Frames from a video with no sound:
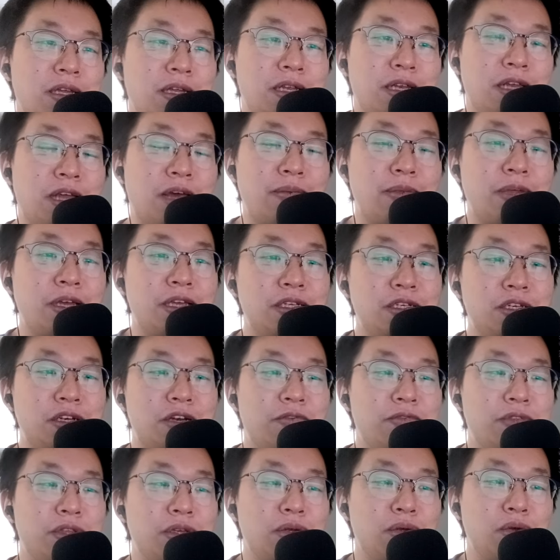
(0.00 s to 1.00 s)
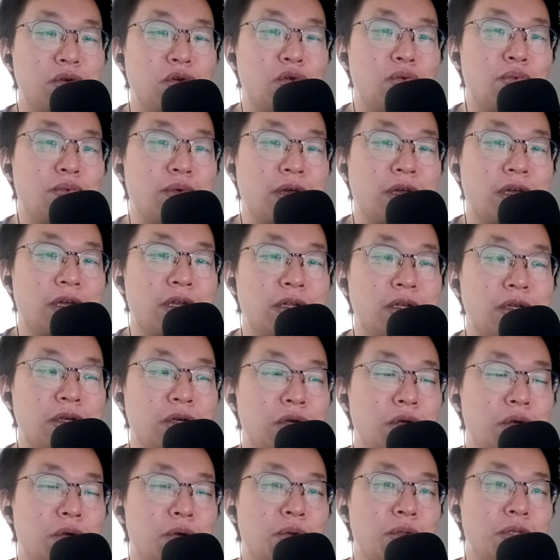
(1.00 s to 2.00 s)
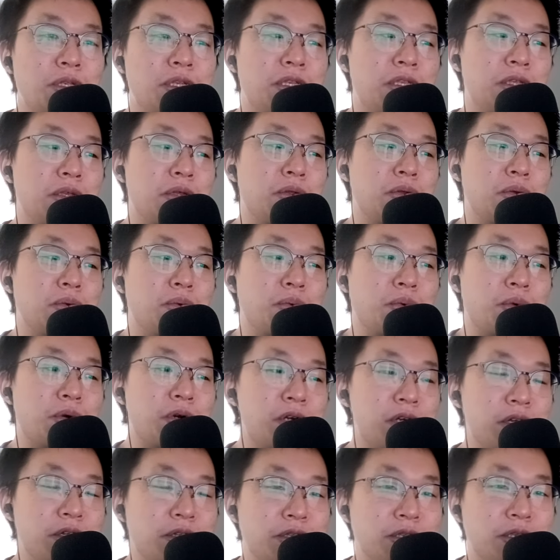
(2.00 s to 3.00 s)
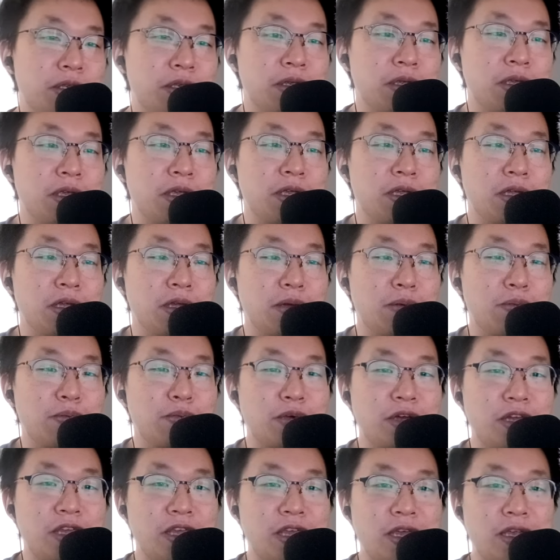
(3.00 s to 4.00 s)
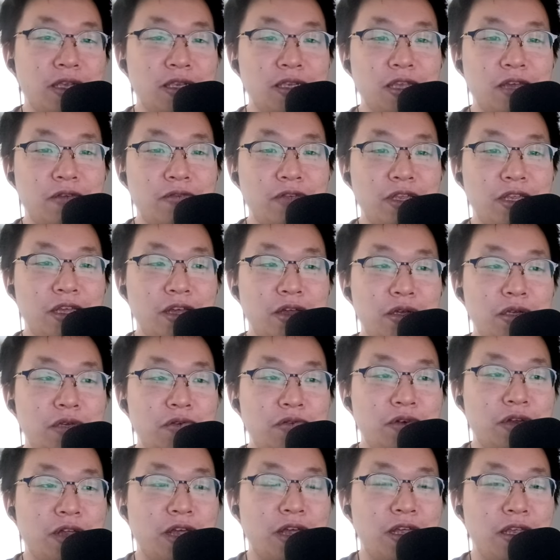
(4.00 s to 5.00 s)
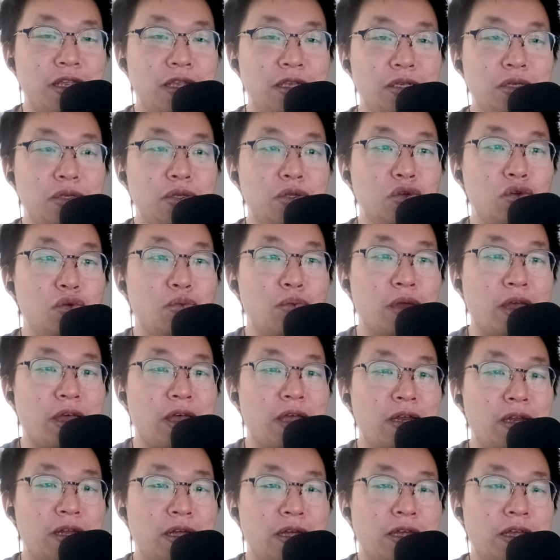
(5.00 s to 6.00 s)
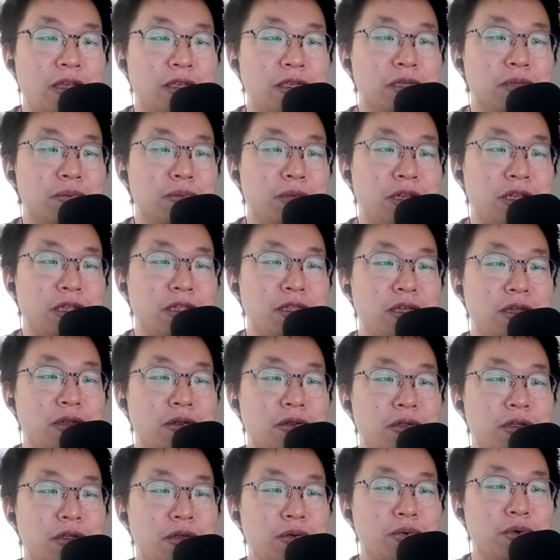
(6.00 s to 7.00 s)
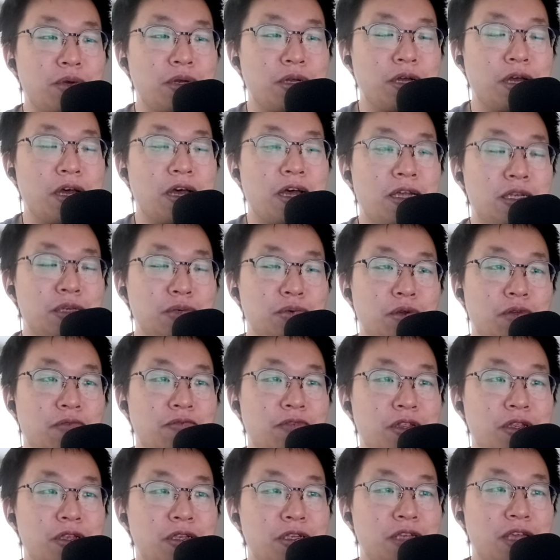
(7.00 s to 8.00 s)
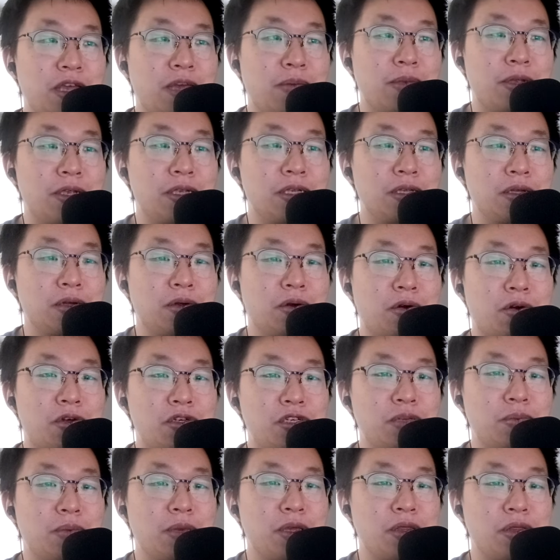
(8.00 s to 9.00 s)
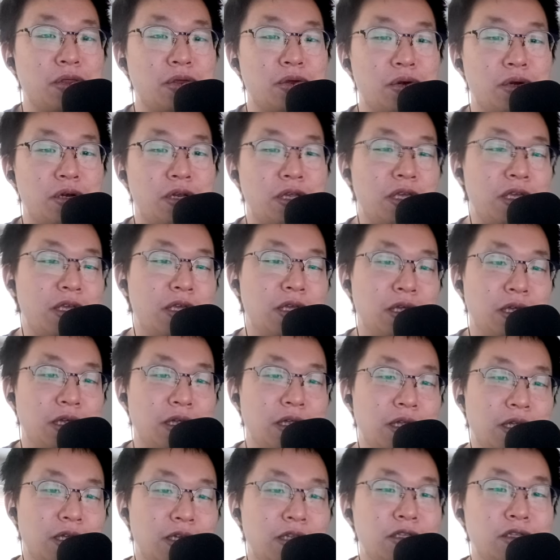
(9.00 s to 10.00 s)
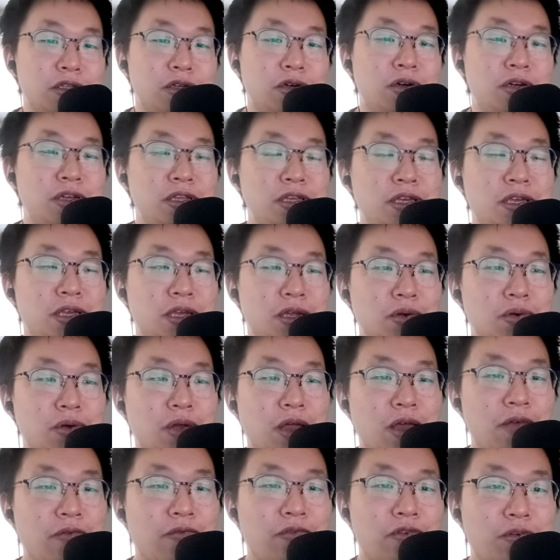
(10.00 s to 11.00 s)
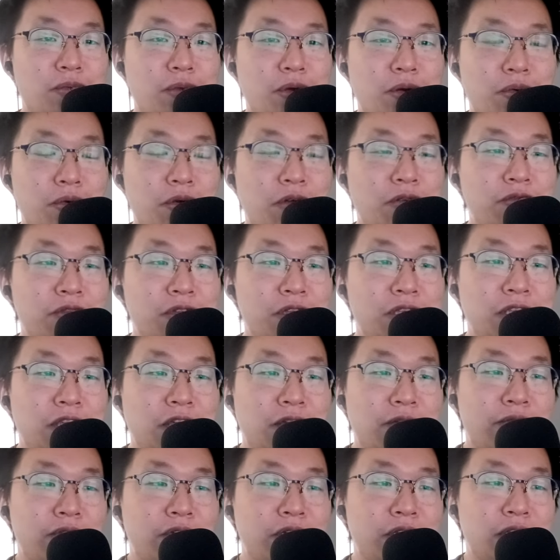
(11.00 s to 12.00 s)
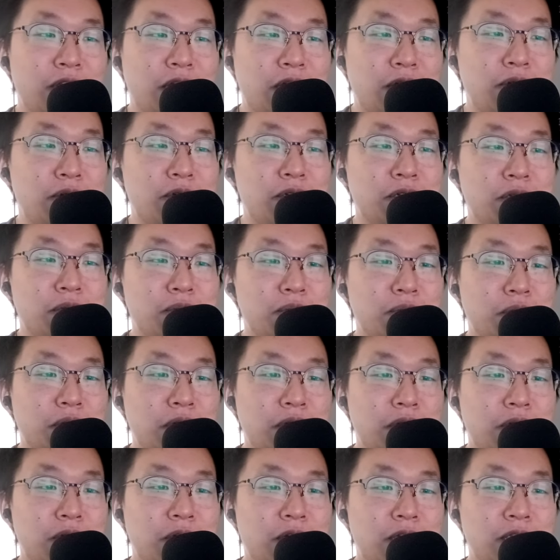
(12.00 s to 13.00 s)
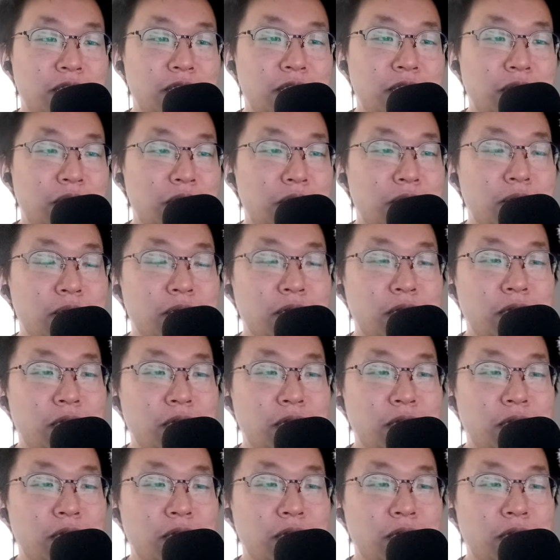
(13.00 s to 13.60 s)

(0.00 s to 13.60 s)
now, I'm not sure if the coupon code still works, but yeah, $70 for that isn't too bad. I estimated that it would cost roughly the same as the RGB 30, and a 30 you can grab for about roughly $70 as well on sale.